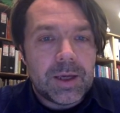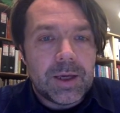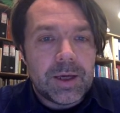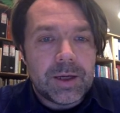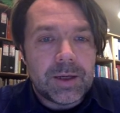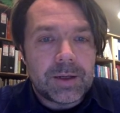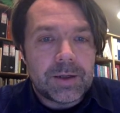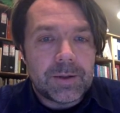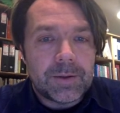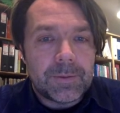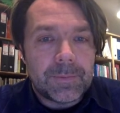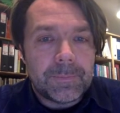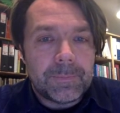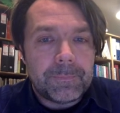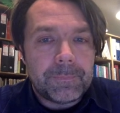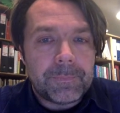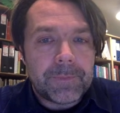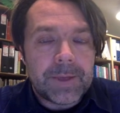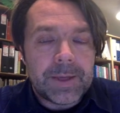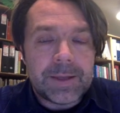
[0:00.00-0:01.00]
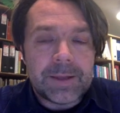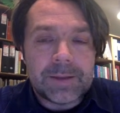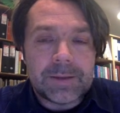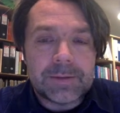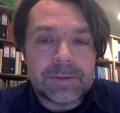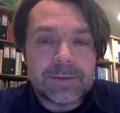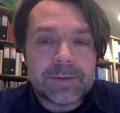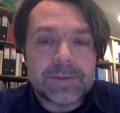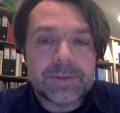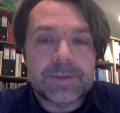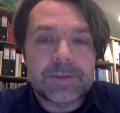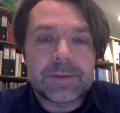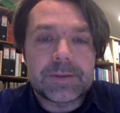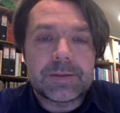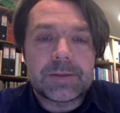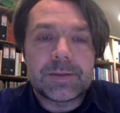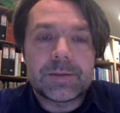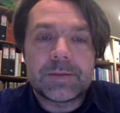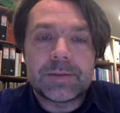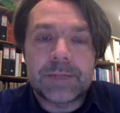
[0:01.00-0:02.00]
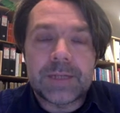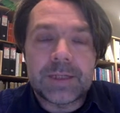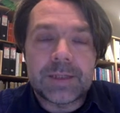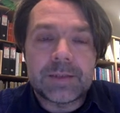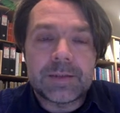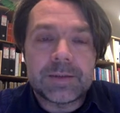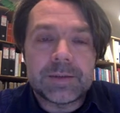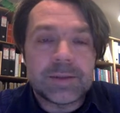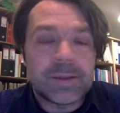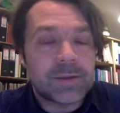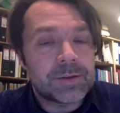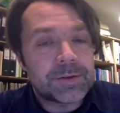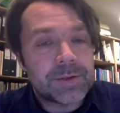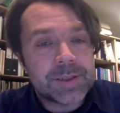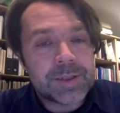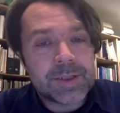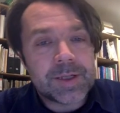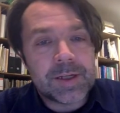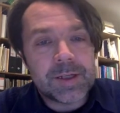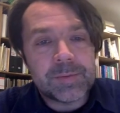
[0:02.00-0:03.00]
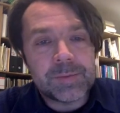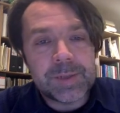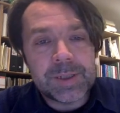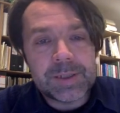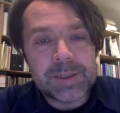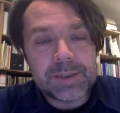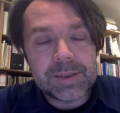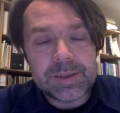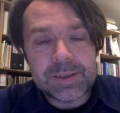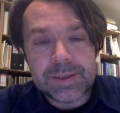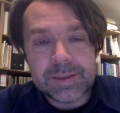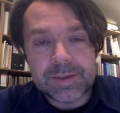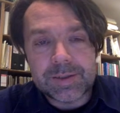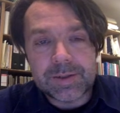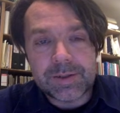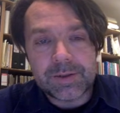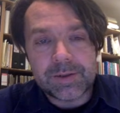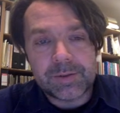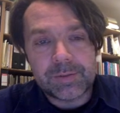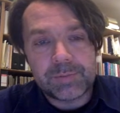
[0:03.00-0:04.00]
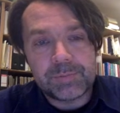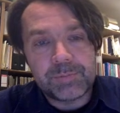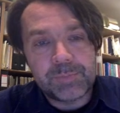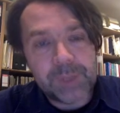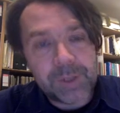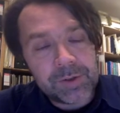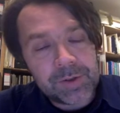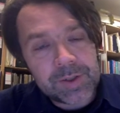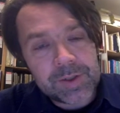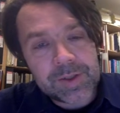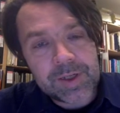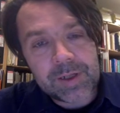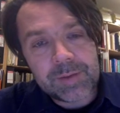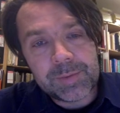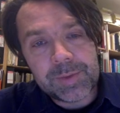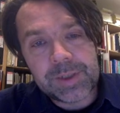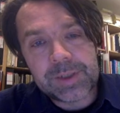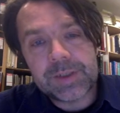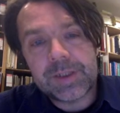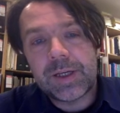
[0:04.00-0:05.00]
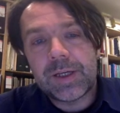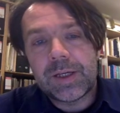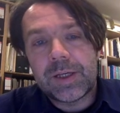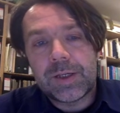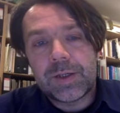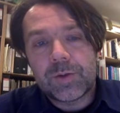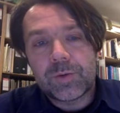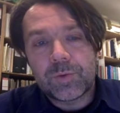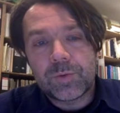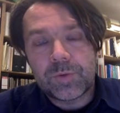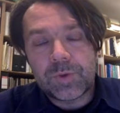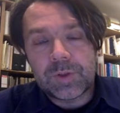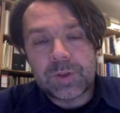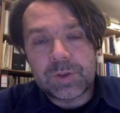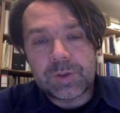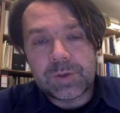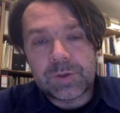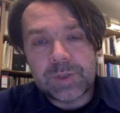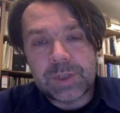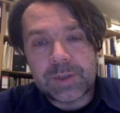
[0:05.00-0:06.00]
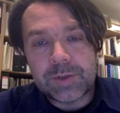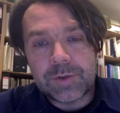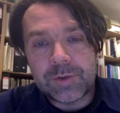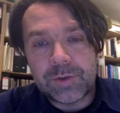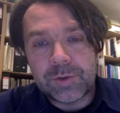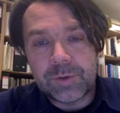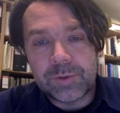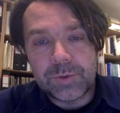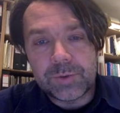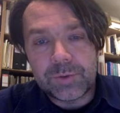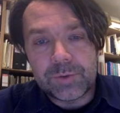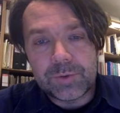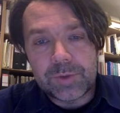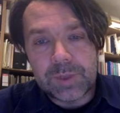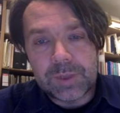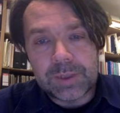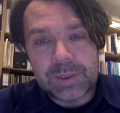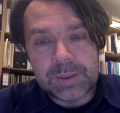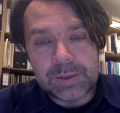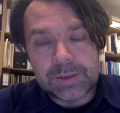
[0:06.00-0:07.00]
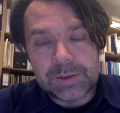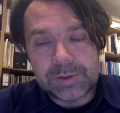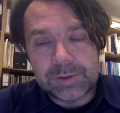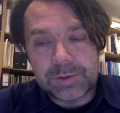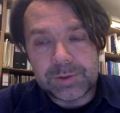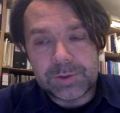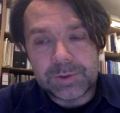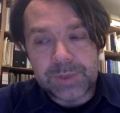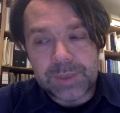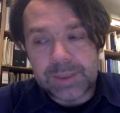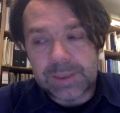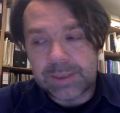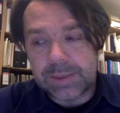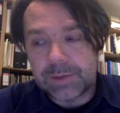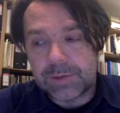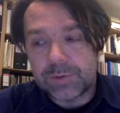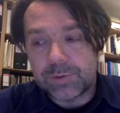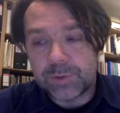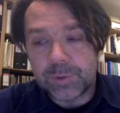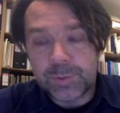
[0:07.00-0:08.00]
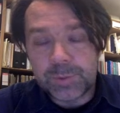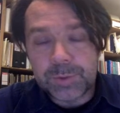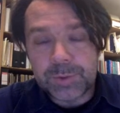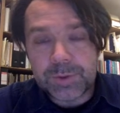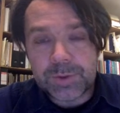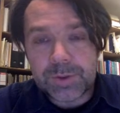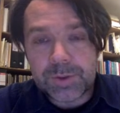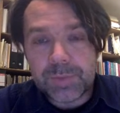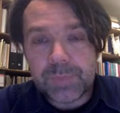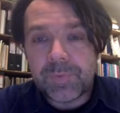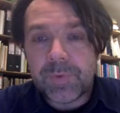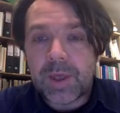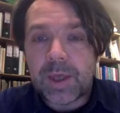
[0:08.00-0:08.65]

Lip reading: And then the other assignment is a bigger assignment that you do in groups.